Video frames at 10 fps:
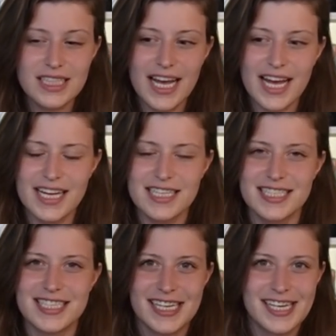
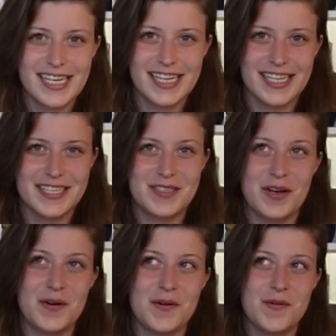And
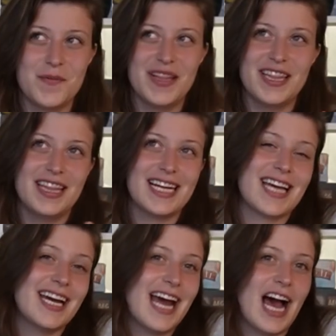so, but that's
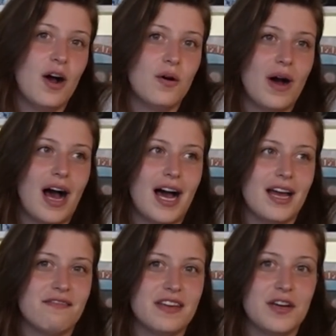kind of how
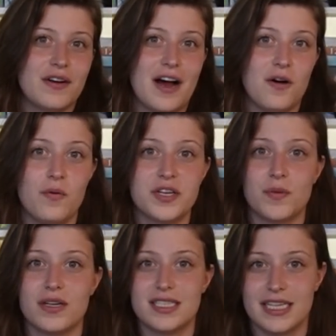I figure out
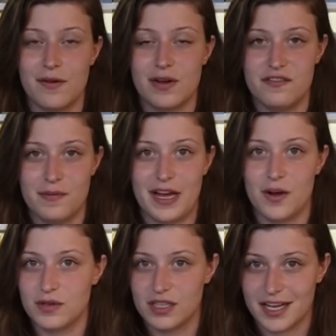which ones to get rid of in
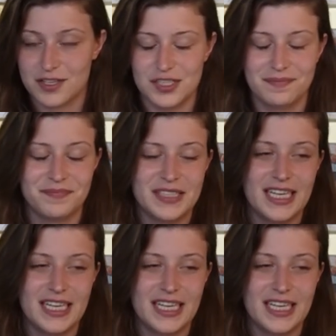my own collection.